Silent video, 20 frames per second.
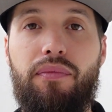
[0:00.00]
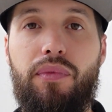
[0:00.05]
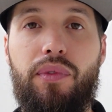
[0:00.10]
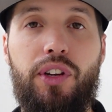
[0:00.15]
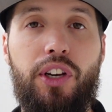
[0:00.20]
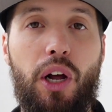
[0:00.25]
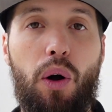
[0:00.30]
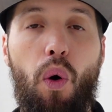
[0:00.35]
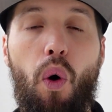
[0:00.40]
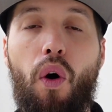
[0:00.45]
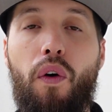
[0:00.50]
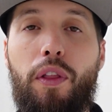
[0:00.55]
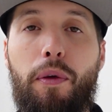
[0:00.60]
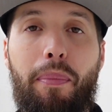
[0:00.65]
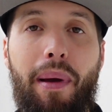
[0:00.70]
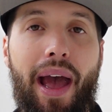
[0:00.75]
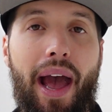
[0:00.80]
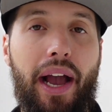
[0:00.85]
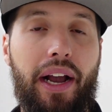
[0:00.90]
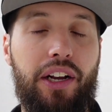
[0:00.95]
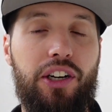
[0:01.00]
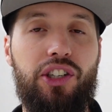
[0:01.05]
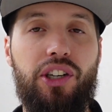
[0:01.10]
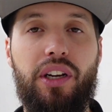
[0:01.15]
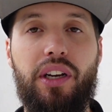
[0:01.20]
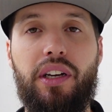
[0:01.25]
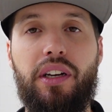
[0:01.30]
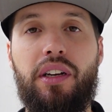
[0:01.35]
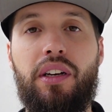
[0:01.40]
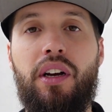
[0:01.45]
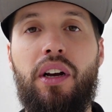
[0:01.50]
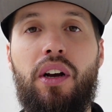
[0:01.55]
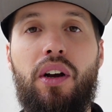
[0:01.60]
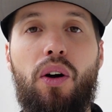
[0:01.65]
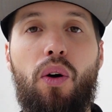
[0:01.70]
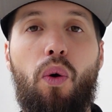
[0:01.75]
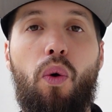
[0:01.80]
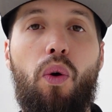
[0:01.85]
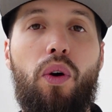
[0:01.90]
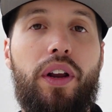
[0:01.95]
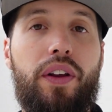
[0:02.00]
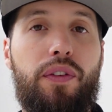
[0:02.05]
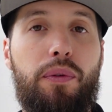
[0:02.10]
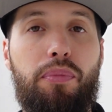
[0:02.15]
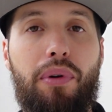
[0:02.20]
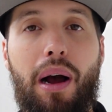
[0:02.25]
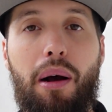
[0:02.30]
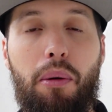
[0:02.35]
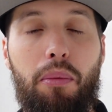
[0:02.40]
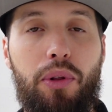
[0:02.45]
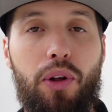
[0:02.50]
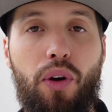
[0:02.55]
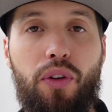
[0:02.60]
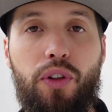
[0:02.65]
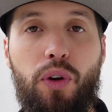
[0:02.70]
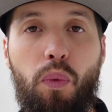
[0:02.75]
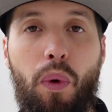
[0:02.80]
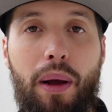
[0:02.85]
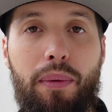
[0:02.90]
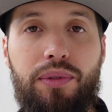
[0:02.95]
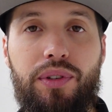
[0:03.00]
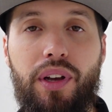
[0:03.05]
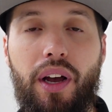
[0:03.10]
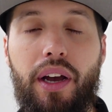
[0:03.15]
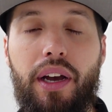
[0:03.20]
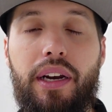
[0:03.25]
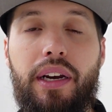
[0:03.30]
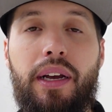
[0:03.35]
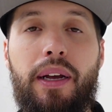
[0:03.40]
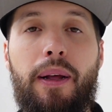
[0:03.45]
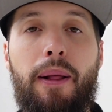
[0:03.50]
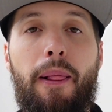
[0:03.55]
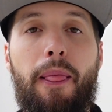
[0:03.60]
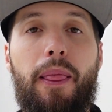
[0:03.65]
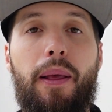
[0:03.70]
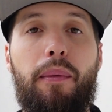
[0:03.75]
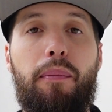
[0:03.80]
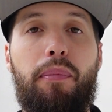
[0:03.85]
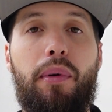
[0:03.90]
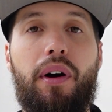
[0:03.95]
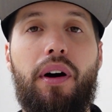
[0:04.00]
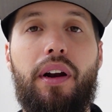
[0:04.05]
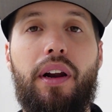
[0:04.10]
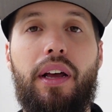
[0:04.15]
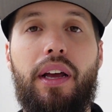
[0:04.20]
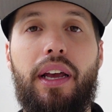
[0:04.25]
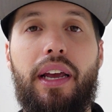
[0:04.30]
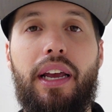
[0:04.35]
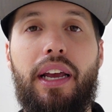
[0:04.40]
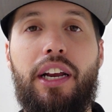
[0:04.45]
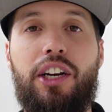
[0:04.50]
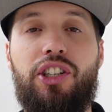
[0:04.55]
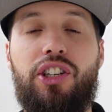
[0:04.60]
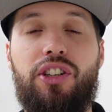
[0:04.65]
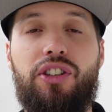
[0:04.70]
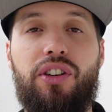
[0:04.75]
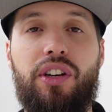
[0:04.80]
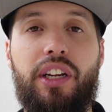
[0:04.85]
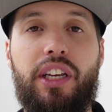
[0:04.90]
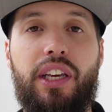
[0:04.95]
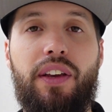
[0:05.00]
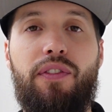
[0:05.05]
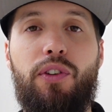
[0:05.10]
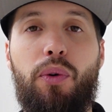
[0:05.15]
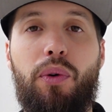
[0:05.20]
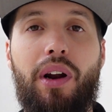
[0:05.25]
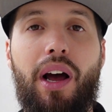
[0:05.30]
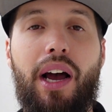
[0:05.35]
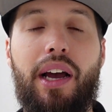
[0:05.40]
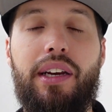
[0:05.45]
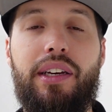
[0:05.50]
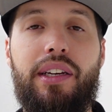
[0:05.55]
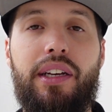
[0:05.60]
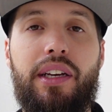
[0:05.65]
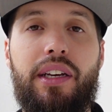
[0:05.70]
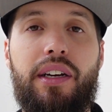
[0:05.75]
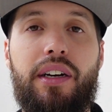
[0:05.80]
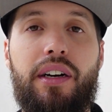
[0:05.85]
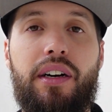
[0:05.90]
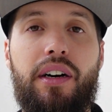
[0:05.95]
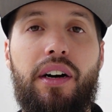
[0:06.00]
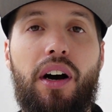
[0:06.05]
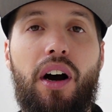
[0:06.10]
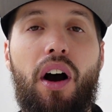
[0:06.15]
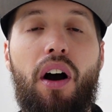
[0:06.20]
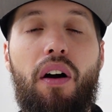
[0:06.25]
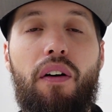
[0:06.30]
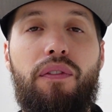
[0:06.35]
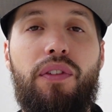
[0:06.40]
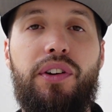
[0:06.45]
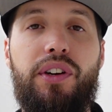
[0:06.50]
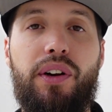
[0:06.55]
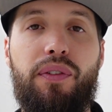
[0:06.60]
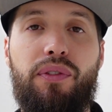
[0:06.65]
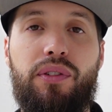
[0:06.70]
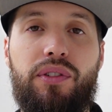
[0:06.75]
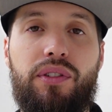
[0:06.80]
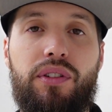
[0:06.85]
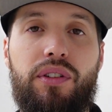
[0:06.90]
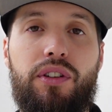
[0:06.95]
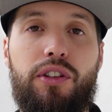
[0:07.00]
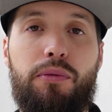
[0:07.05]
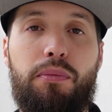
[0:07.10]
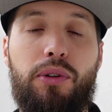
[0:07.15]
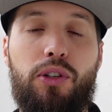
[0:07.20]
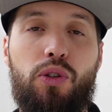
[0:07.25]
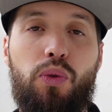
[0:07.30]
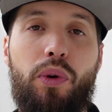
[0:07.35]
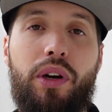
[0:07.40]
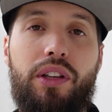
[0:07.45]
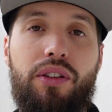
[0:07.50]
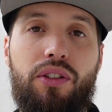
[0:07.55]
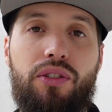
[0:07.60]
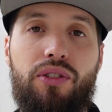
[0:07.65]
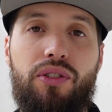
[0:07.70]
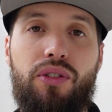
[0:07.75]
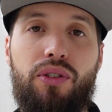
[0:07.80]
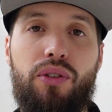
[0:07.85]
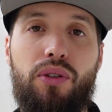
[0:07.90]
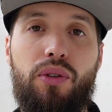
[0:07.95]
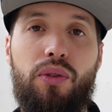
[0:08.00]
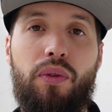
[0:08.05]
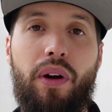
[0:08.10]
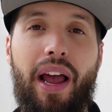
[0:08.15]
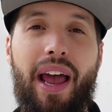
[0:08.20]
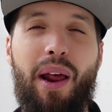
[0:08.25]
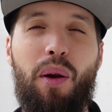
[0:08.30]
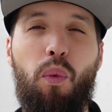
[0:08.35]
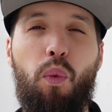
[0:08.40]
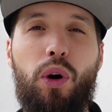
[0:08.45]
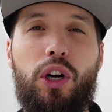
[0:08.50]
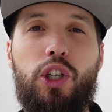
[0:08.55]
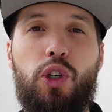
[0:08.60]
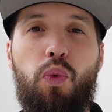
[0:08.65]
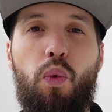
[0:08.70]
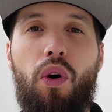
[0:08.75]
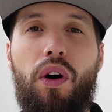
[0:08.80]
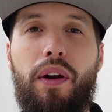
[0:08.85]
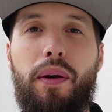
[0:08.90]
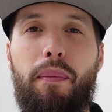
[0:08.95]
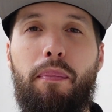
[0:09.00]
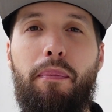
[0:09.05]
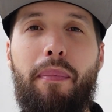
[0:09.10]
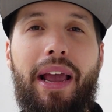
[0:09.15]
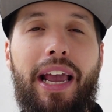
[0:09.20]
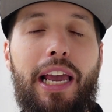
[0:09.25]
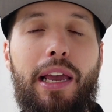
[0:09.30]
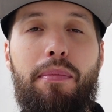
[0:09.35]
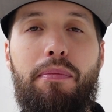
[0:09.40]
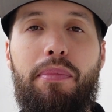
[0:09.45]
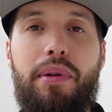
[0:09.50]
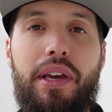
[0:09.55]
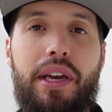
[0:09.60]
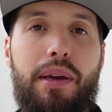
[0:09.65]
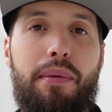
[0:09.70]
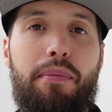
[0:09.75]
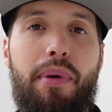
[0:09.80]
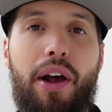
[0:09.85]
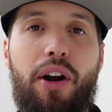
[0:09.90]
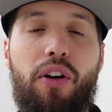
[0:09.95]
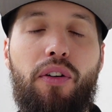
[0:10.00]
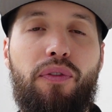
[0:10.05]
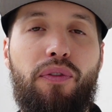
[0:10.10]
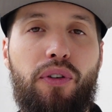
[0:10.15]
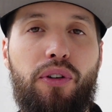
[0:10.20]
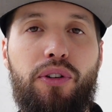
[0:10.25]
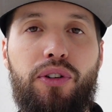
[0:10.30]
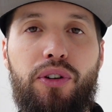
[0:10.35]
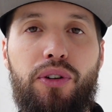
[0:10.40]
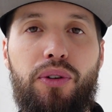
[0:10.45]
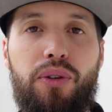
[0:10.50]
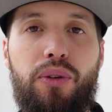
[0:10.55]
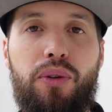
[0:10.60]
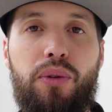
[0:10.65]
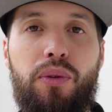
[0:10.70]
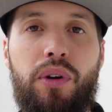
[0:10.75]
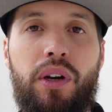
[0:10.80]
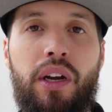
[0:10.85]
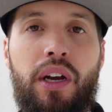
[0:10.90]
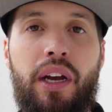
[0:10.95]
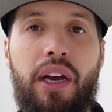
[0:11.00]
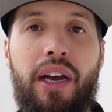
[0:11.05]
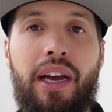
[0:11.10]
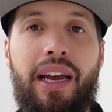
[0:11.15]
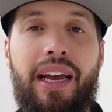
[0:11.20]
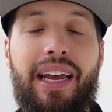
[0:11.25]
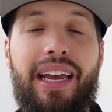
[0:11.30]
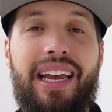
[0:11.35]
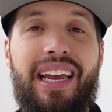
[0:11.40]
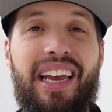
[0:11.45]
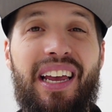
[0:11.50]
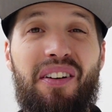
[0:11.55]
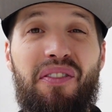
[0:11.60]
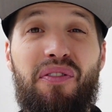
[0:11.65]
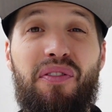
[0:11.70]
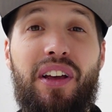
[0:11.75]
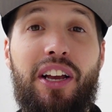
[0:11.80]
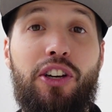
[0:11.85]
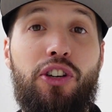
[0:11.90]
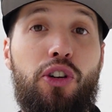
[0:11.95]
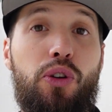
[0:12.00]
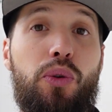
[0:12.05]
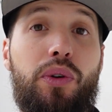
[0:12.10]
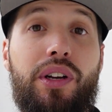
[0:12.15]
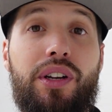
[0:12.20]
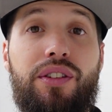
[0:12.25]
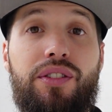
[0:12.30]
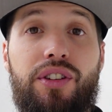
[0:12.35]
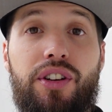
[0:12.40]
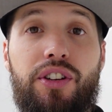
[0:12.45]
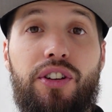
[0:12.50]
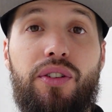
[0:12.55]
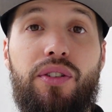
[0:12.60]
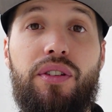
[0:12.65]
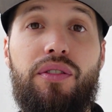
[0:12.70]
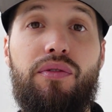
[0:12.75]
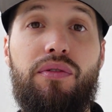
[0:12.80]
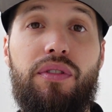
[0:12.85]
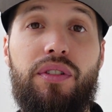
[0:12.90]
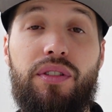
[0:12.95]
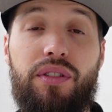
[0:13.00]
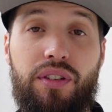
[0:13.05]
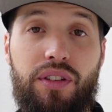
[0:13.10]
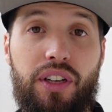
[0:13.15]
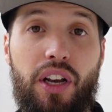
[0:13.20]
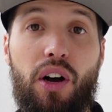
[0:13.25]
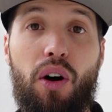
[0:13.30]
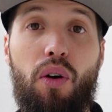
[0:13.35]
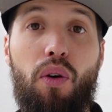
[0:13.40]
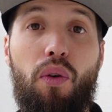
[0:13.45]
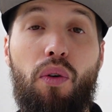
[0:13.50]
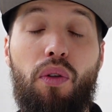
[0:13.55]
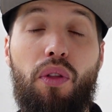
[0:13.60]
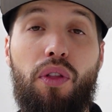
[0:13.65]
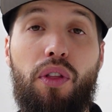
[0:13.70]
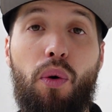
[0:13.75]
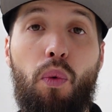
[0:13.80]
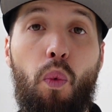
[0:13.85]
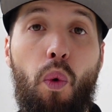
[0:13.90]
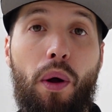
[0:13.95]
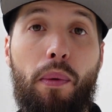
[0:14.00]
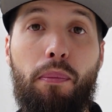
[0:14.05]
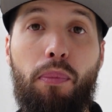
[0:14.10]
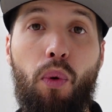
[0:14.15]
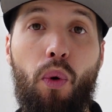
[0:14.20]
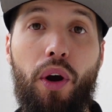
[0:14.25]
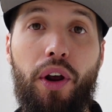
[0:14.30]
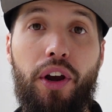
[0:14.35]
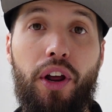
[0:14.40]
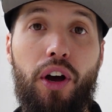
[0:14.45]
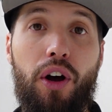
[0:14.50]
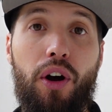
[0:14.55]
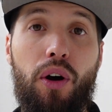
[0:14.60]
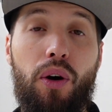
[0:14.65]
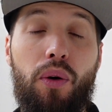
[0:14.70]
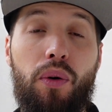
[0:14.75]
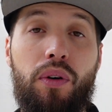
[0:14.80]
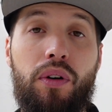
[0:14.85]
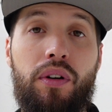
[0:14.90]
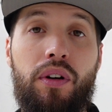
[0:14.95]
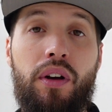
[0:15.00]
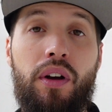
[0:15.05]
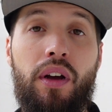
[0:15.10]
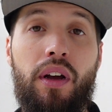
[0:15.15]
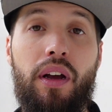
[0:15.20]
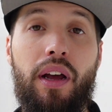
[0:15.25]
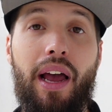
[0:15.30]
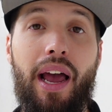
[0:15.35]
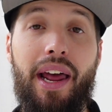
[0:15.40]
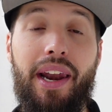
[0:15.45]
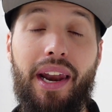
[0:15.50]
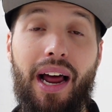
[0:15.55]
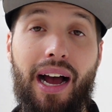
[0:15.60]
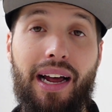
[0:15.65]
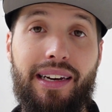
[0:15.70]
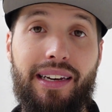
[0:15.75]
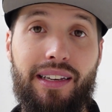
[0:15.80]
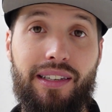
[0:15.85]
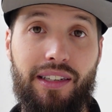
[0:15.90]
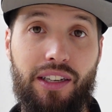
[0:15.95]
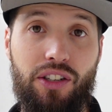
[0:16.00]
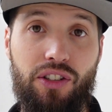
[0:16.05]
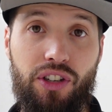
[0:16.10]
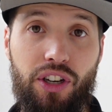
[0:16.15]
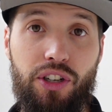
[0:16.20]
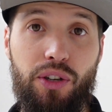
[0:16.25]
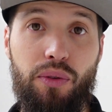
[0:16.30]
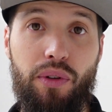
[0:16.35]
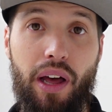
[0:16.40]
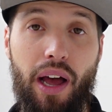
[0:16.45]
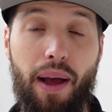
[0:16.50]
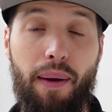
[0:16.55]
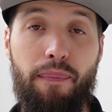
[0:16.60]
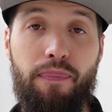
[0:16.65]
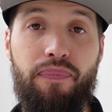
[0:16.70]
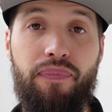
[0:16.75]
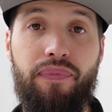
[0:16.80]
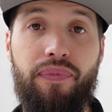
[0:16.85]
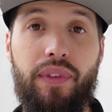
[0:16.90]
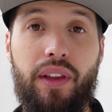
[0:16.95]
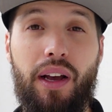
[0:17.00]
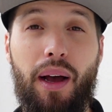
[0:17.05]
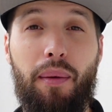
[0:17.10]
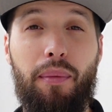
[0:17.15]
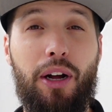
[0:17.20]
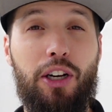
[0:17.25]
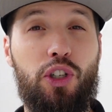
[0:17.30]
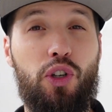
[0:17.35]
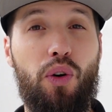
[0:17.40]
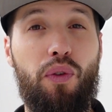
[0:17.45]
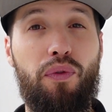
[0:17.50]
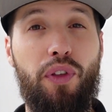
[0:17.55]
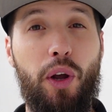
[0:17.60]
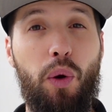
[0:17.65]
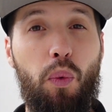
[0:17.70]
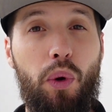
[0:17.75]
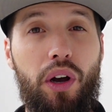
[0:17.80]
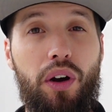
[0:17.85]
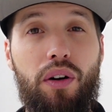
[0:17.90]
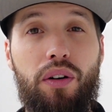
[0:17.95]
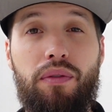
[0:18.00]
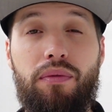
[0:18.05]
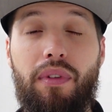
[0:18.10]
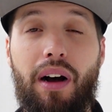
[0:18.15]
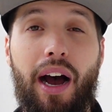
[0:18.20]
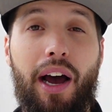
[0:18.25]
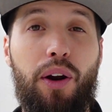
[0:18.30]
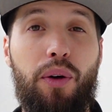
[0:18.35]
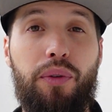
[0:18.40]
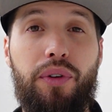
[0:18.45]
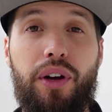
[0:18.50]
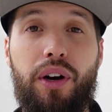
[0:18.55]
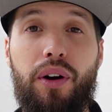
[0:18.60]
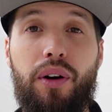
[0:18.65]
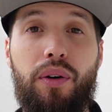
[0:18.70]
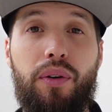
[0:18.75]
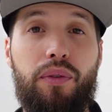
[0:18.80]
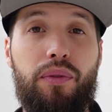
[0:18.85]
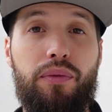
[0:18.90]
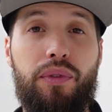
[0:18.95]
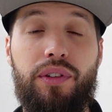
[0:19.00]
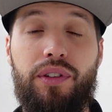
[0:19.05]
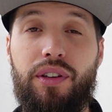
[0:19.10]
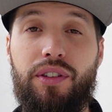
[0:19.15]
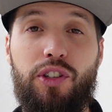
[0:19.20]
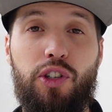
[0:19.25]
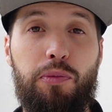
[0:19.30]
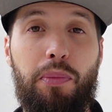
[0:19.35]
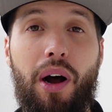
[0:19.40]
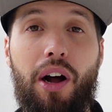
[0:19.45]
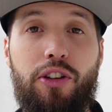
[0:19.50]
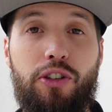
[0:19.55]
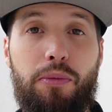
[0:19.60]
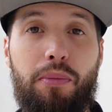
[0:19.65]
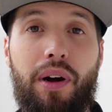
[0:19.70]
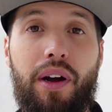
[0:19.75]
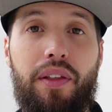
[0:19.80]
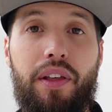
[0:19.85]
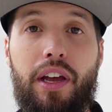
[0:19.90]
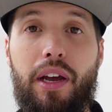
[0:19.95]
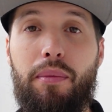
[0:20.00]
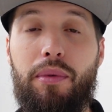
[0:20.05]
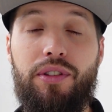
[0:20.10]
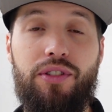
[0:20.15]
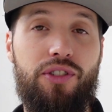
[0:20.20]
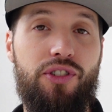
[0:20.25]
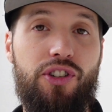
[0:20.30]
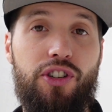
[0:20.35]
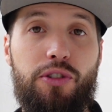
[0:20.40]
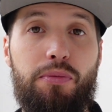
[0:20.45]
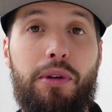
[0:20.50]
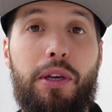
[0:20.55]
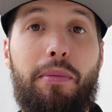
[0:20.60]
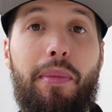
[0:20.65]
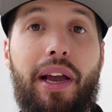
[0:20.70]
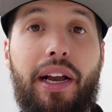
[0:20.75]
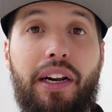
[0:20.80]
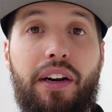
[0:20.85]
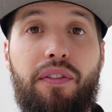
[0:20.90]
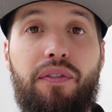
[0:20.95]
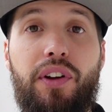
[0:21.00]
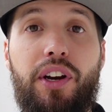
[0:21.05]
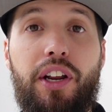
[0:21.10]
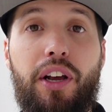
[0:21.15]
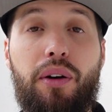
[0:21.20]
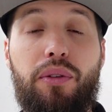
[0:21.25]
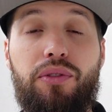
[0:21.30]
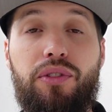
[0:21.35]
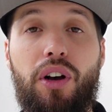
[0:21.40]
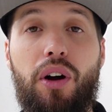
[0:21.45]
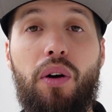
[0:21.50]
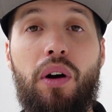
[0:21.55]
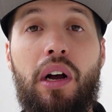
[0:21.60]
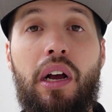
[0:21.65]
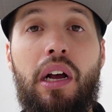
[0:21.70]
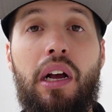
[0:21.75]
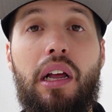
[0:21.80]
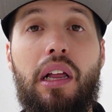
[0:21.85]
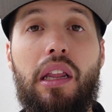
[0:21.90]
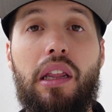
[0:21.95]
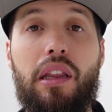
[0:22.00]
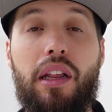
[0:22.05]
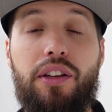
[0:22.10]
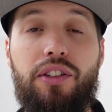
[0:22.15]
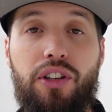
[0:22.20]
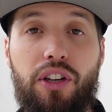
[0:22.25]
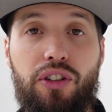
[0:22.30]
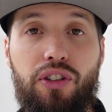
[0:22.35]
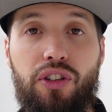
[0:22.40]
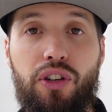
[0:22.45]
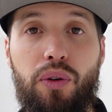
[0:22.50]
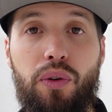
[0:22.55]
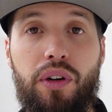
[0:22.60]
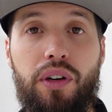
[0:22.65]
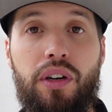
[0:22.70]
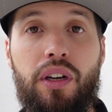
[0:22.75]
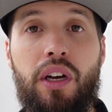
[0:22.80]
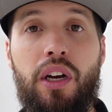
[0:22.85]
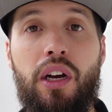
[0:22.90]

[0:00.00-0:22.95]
on the packaging or even probably on their website. But it's just going to give you an idea of the differences between the two and which one may be better for you if they do continue to sell the 1.0 and not discontinue that. I'm not sure if they will. I don't know. This isn't sponsored by them. This is just me making a video. So let's get to it.